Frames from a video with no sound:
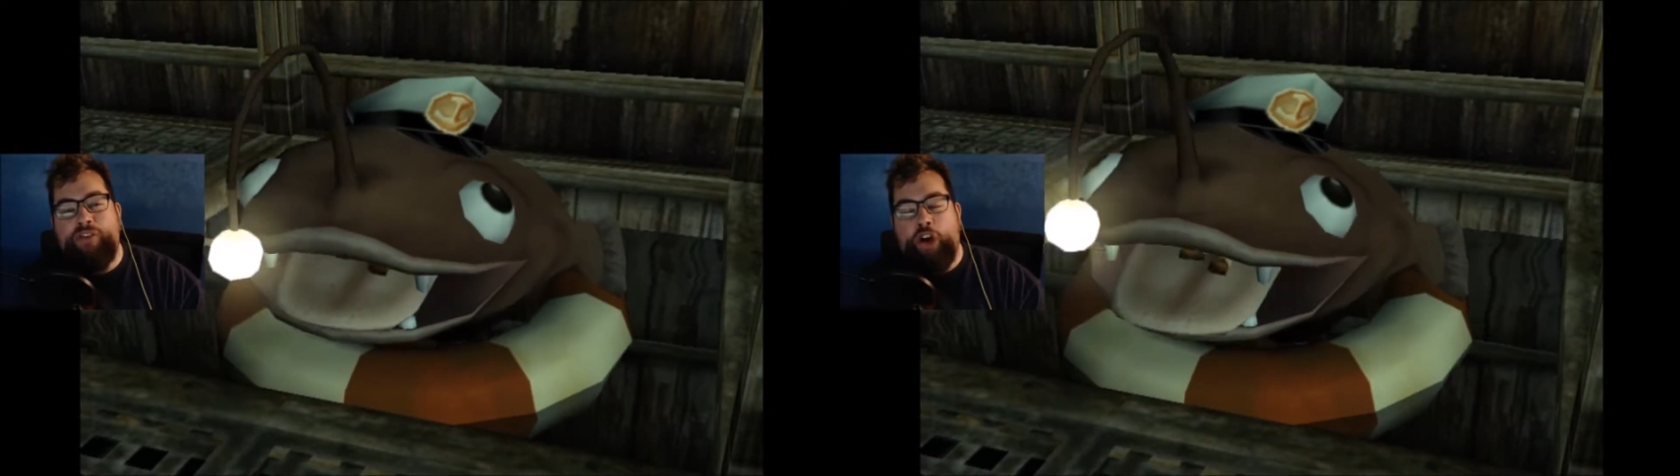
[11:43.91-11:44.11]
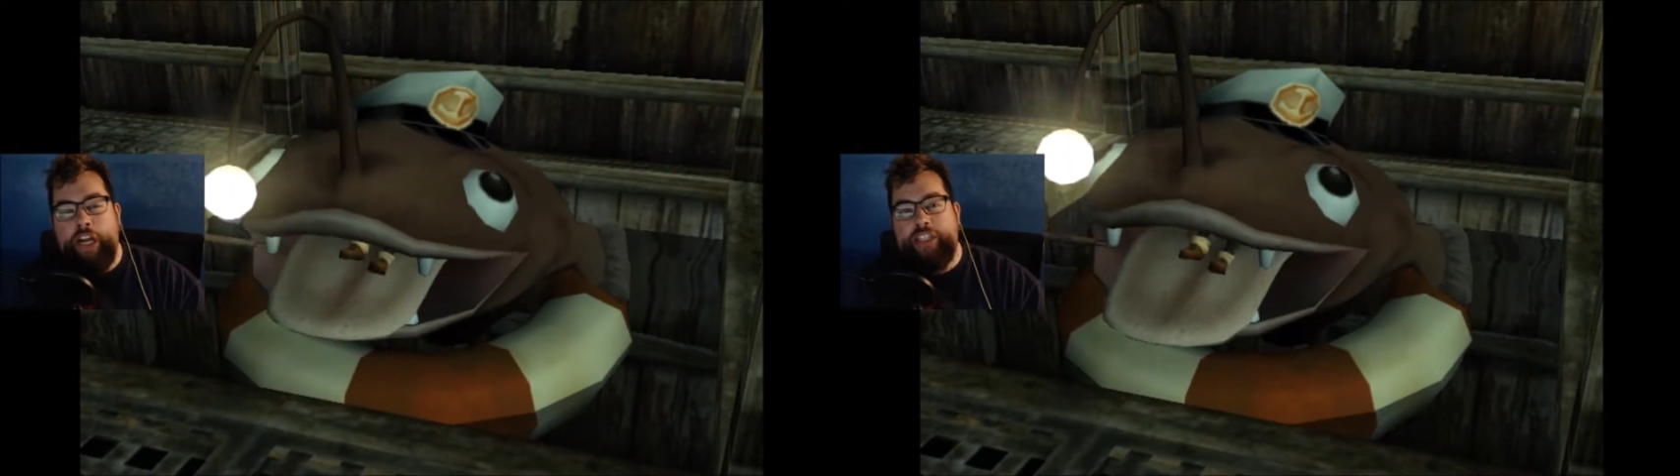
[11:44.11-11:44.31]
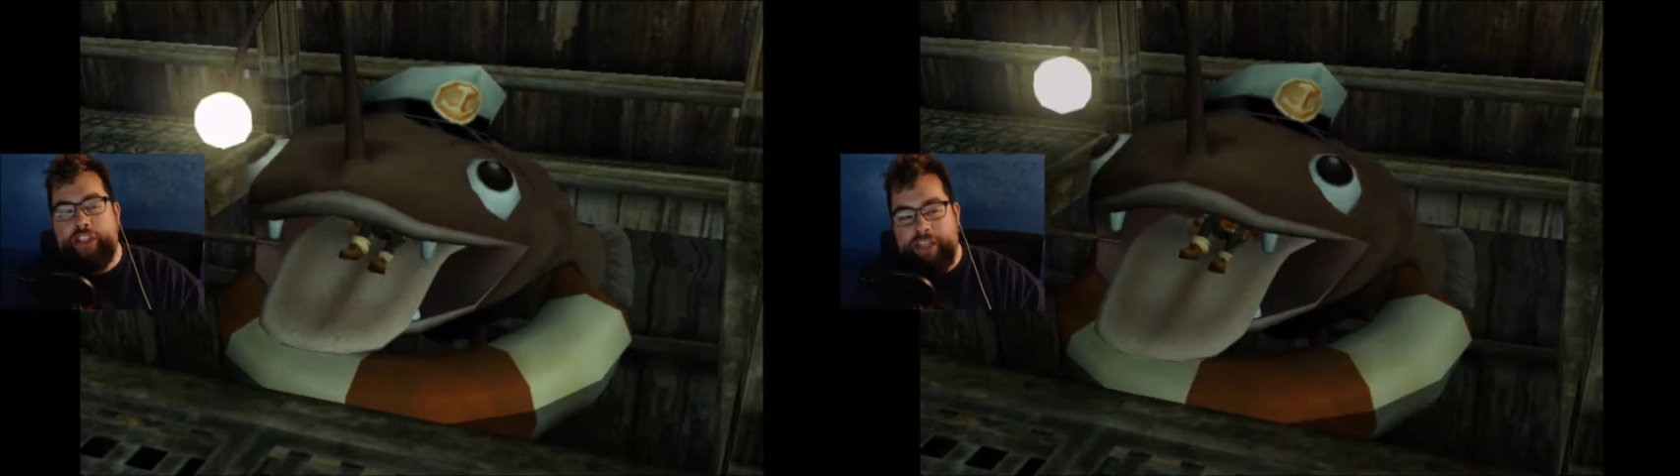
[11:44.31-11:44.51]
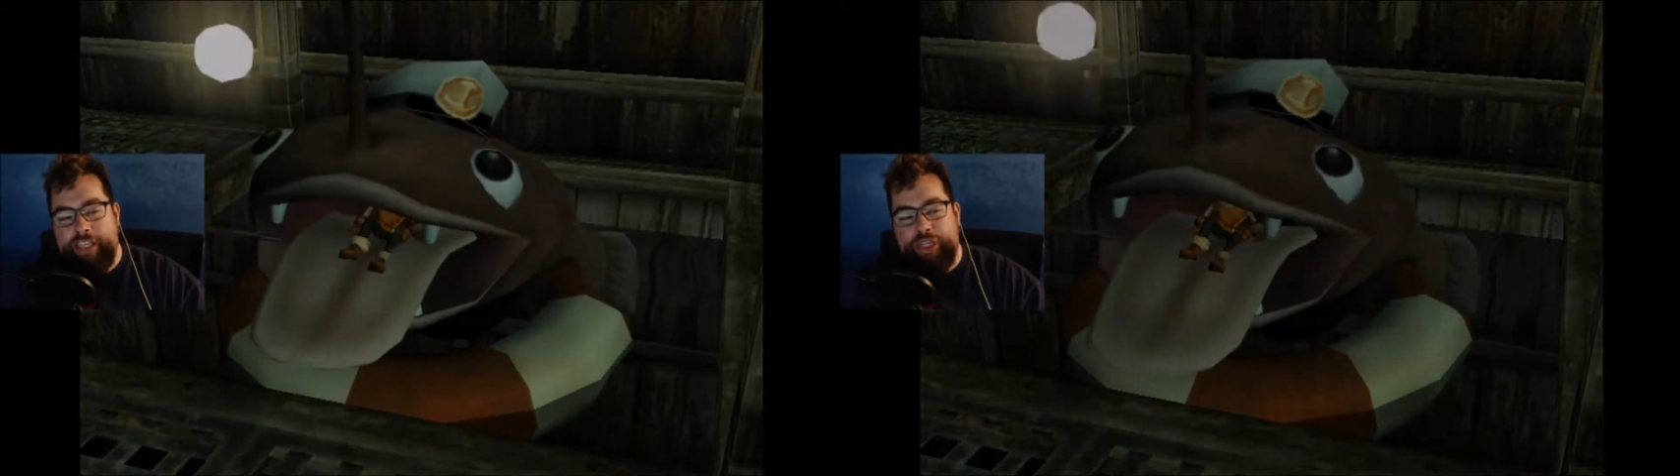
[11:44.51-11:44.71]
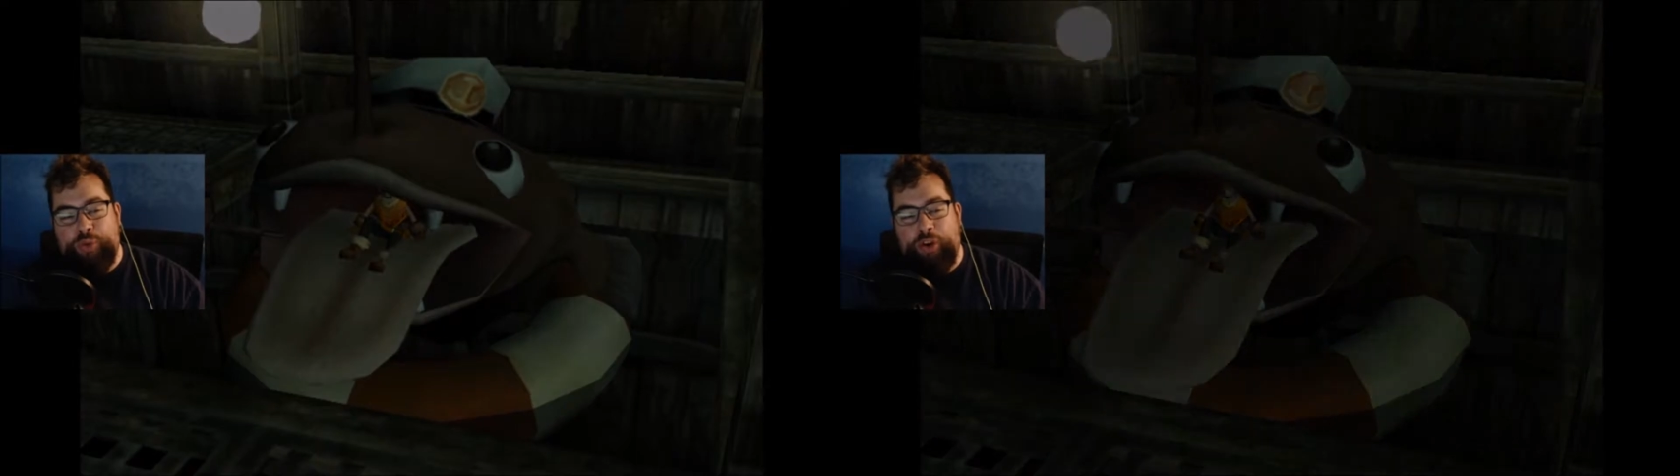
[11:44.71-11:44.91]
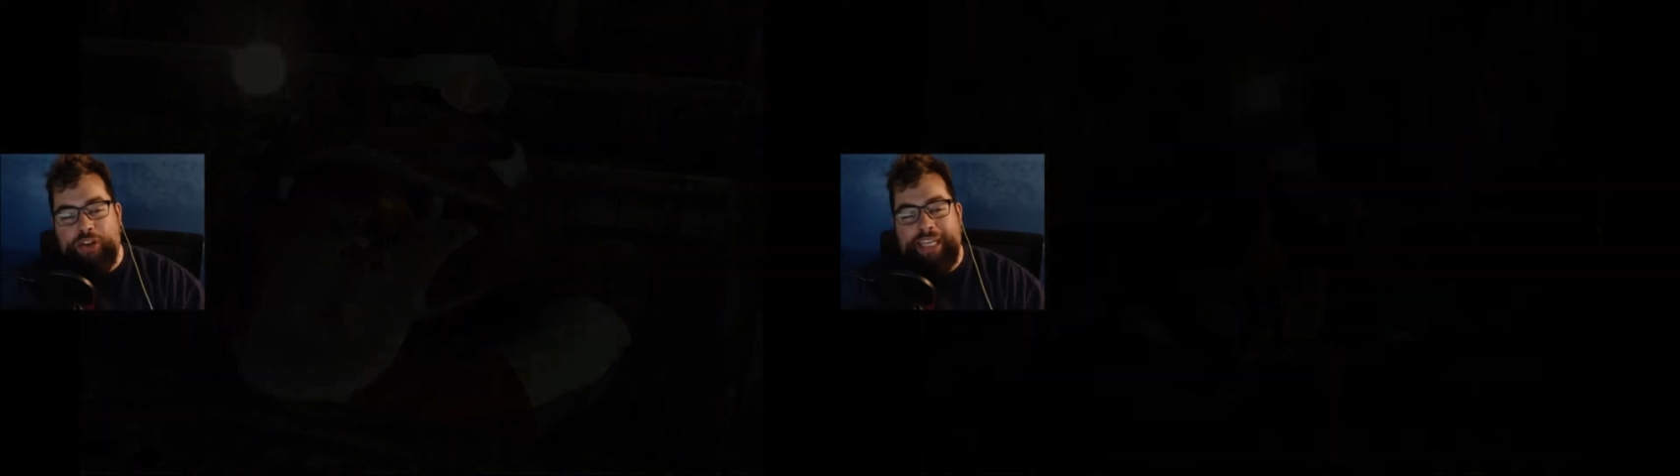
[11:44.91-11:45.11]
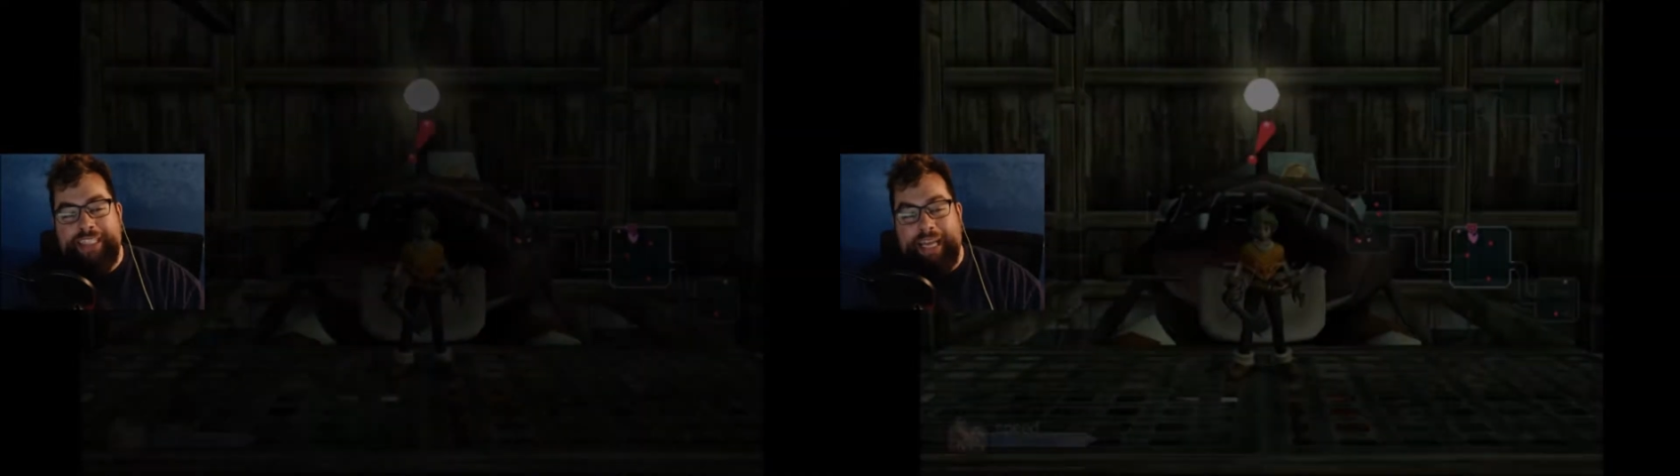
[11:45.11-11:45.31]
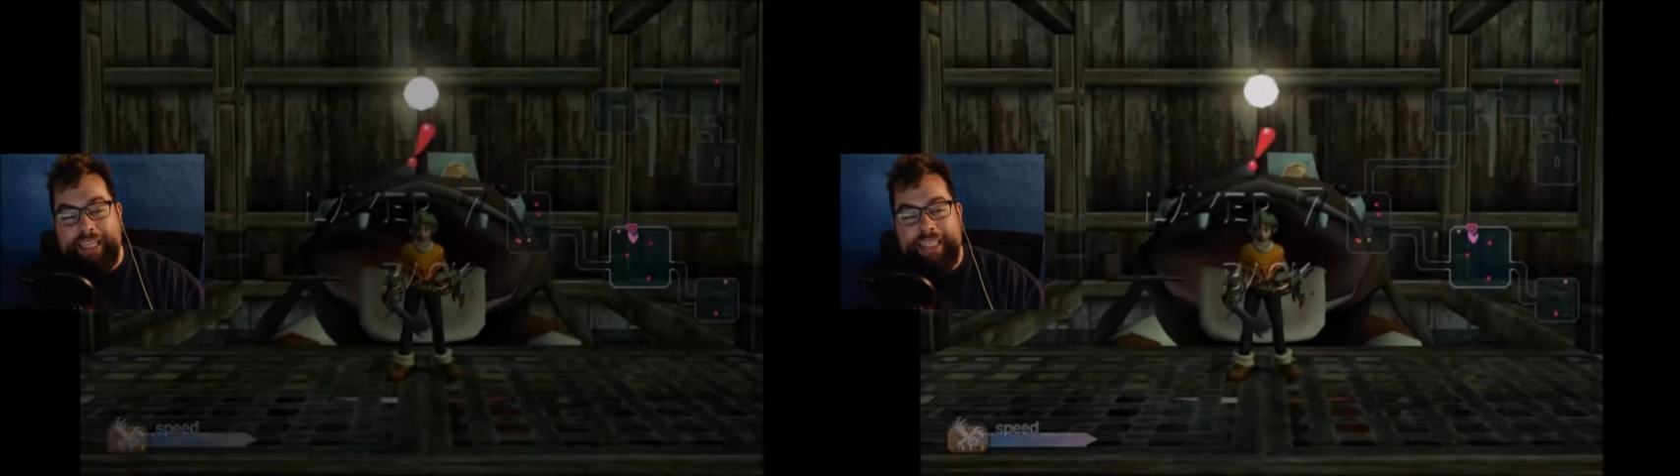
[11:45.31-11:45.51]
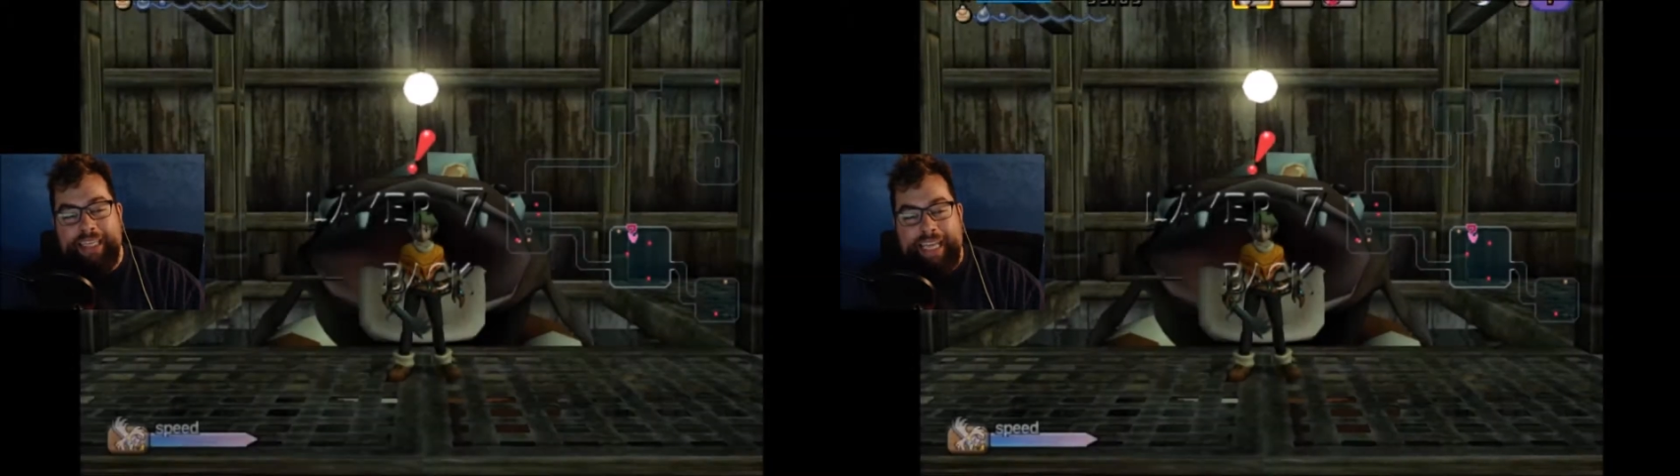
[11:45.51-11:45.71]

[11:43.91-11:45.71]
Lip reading: creature in this world that doesn't